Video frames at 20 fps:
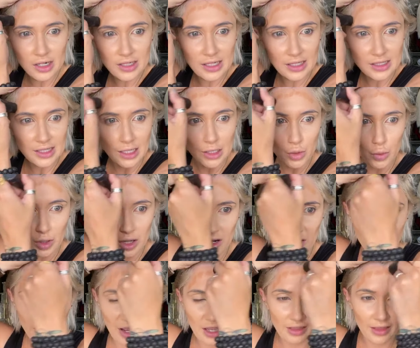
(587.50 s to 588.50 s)
accentuate your
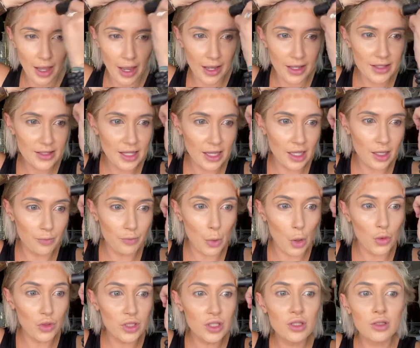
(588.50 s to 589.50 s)
fine lines like
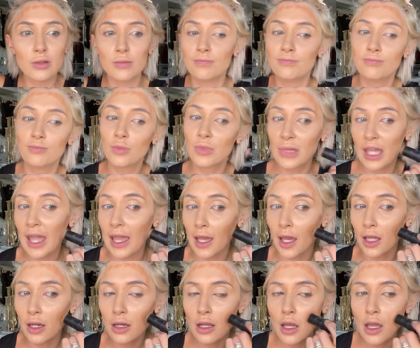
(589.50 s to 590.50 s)
most
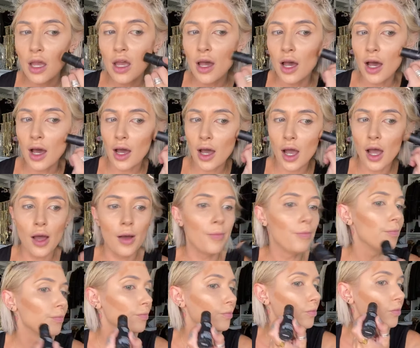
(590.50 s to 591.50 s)
can,
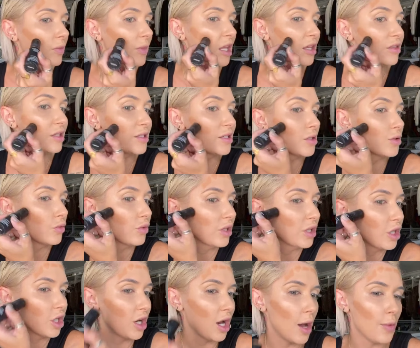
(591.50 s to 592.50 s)
um, this is a really
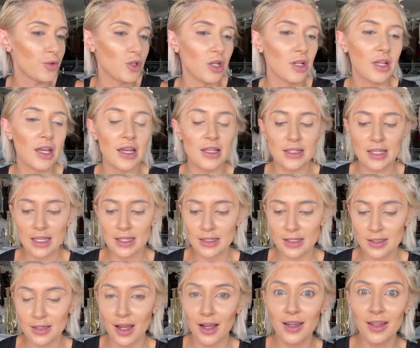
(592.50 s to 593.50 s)
good option because
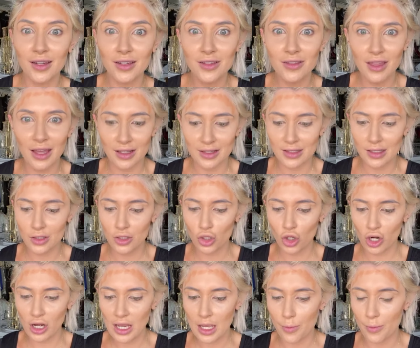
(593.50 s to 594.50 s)
it's not going to do that because it's a
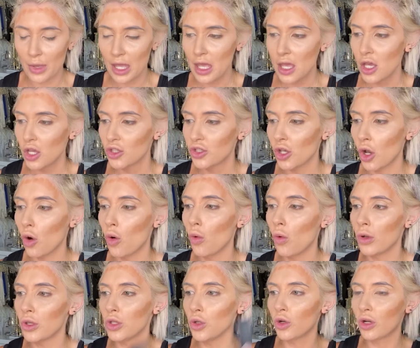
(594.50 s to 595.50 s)
cream. So
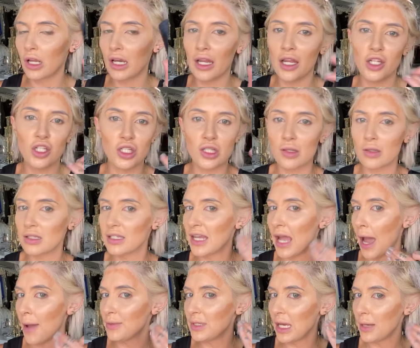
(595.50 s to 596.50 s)
you're going to just
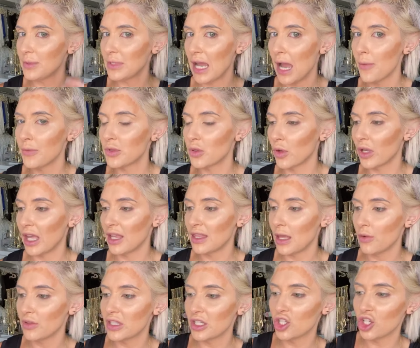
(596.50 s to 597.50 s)
tap, tap, tap. So again, that
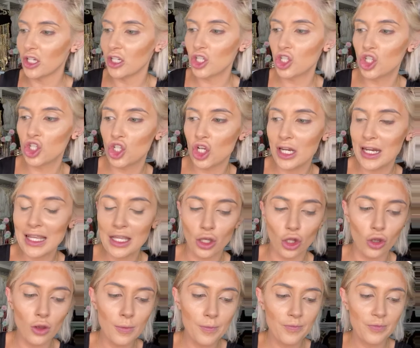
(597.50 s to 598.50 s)
was the shade
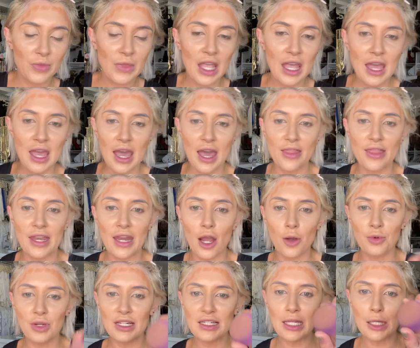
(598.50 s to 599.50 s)
Chenille. And then now I'm
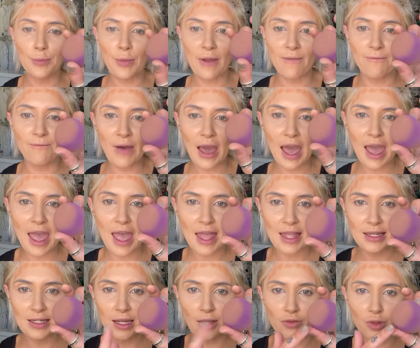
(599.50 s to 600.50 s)
gonna take my fat
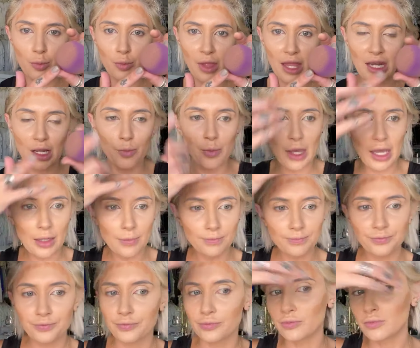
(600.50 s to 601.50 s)
end of the blending bud,
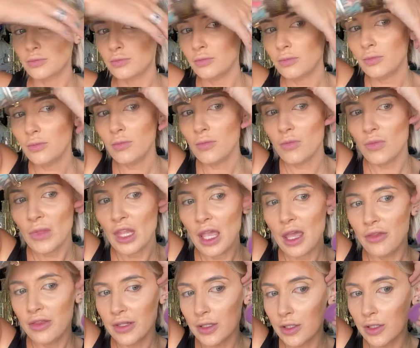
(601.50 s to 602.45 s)
and this is